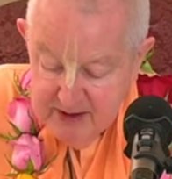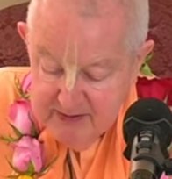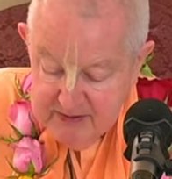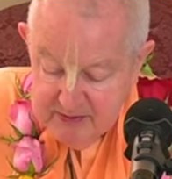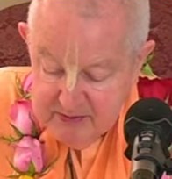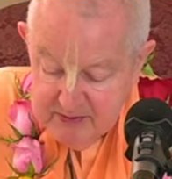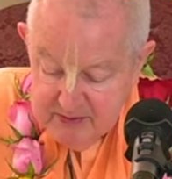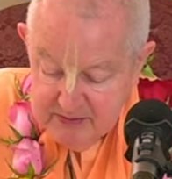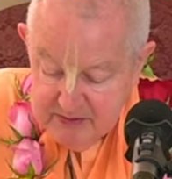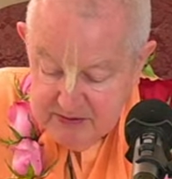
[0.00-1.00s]
and
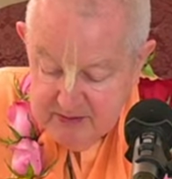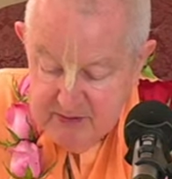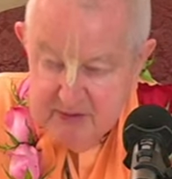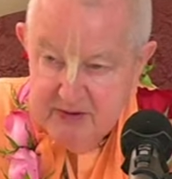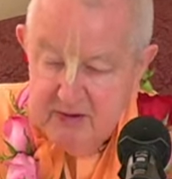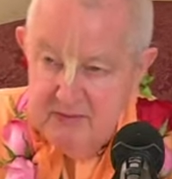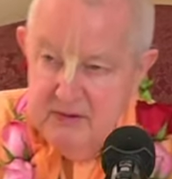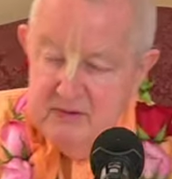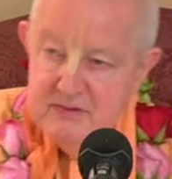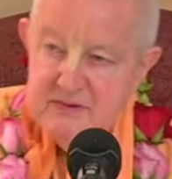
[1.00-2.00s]
whirlpools of the material modes.
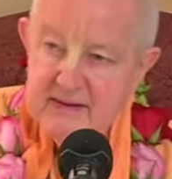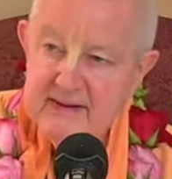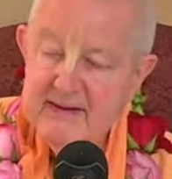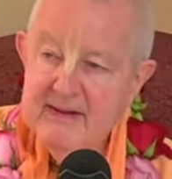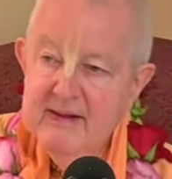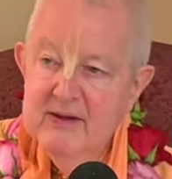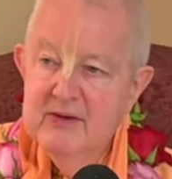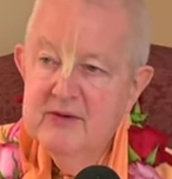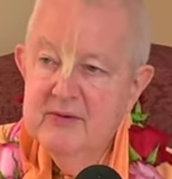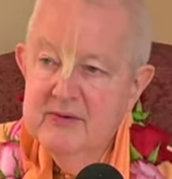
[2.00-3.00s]

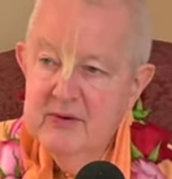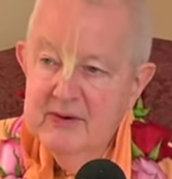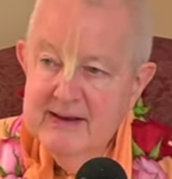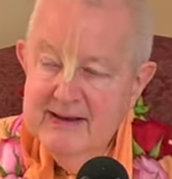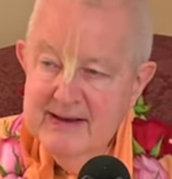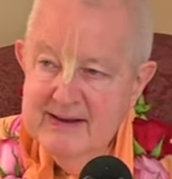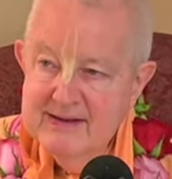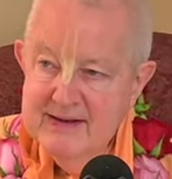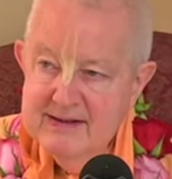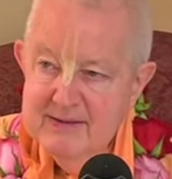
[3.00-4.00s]
So it's a
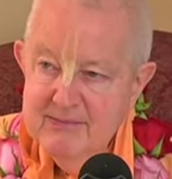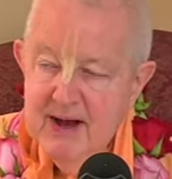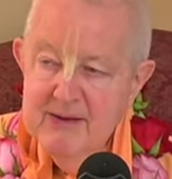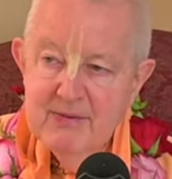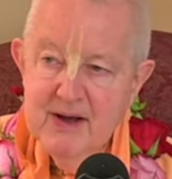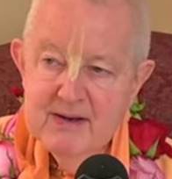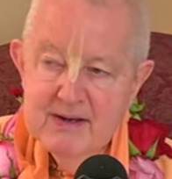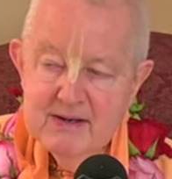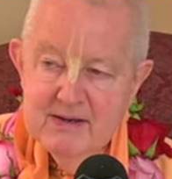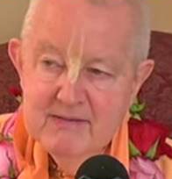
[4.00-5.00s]
byproduct
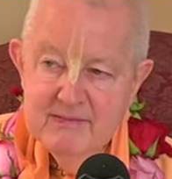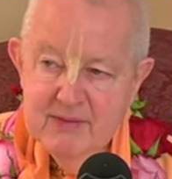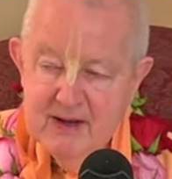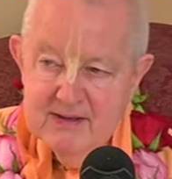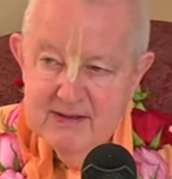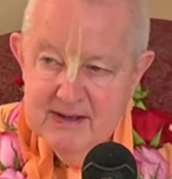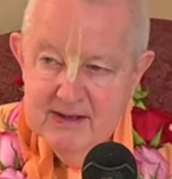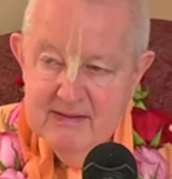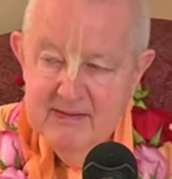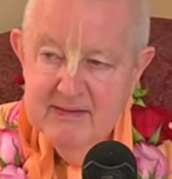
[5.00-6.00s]
of bhakti
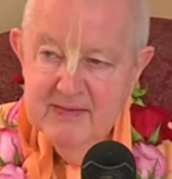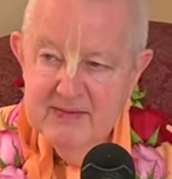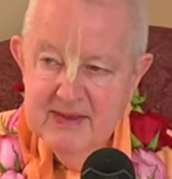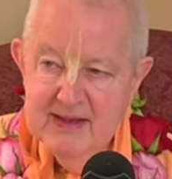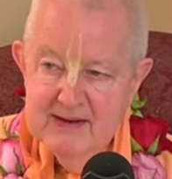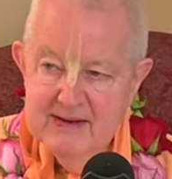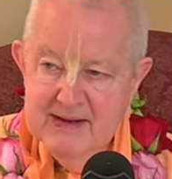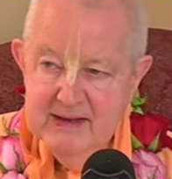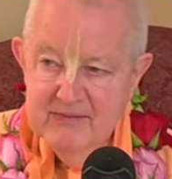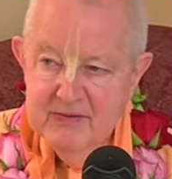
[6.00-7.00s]
that the
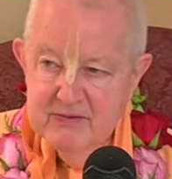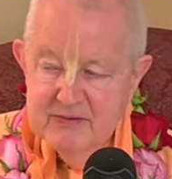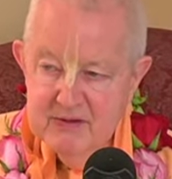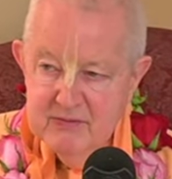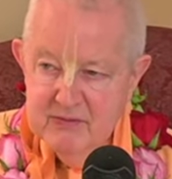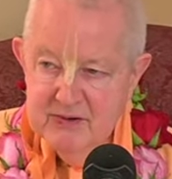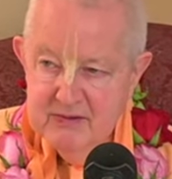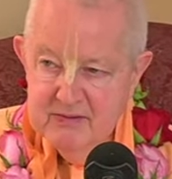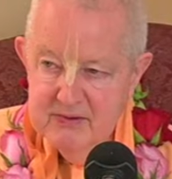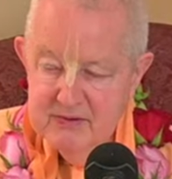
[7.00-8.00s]
influence of the material
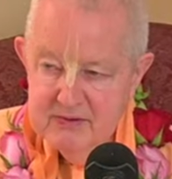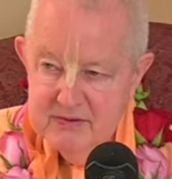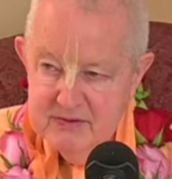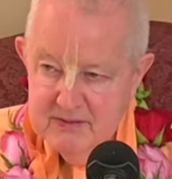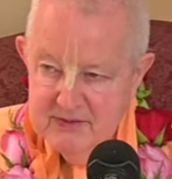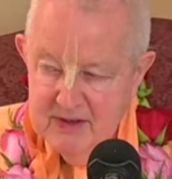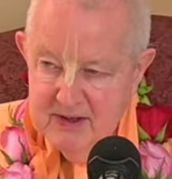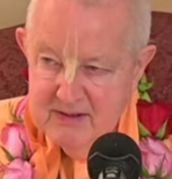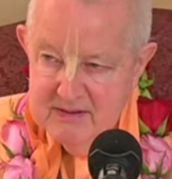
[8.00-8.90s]
modes subsides.